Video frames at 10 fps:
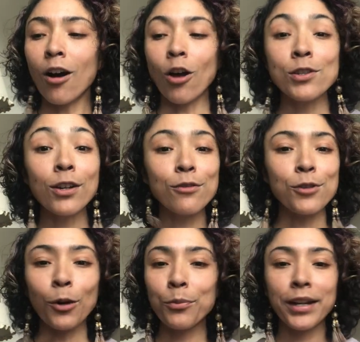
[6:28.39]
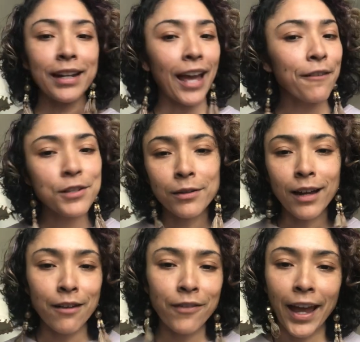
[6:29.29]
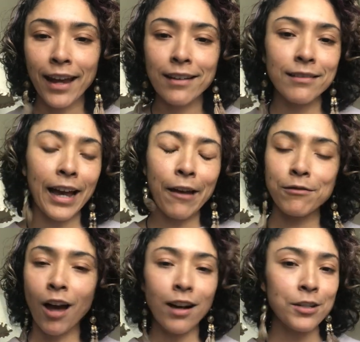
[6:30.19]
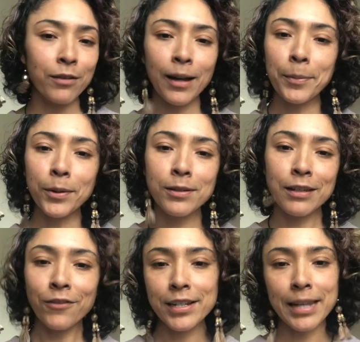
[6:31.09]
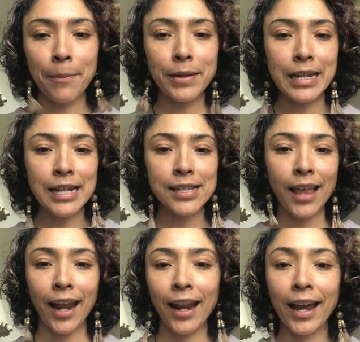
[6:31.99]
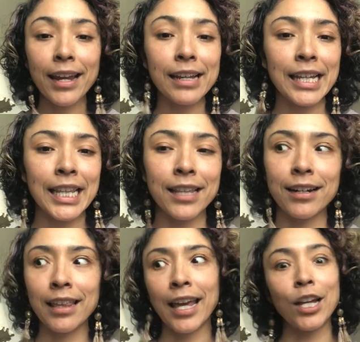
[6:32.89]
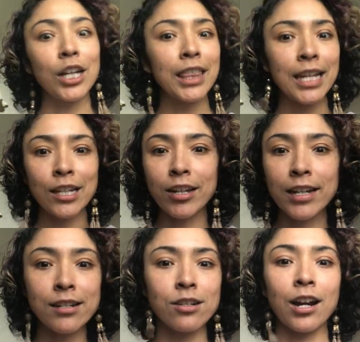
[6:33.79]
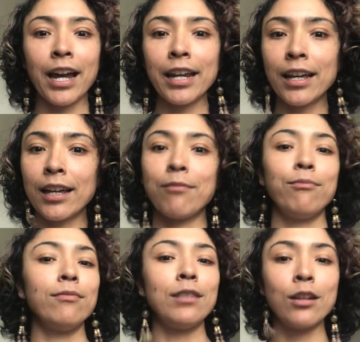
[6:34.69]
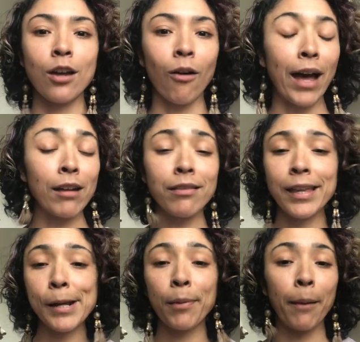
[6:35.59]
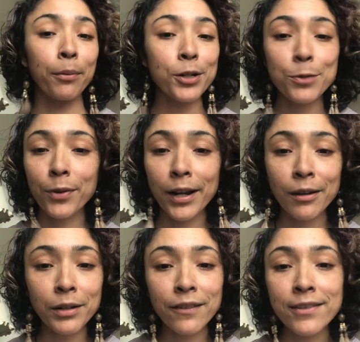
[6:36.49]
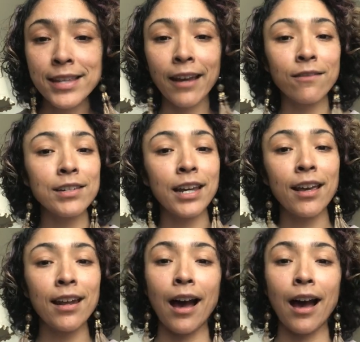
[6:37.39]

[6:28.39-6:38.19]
Also, don't bring a knife to a gunfight. I talked to a couple of different deputies that night, and they're like, good thing you didn't try to, I don't think pepper spray would have saved it.